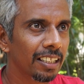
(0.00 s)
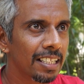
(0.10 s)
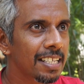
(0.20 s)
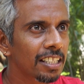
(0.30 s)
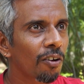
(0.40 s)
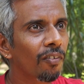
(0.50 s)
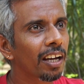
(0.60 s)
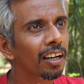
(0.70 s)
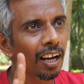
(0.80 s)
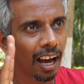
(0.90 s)
In such a way,
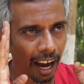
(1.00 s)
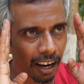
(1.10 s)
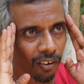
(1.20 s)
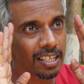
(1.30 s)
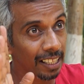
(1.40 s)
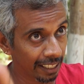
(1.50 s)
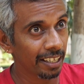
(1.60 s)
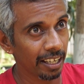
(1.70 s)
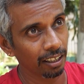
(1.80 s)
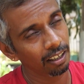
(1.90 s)
I was
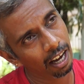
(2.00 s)
thinking,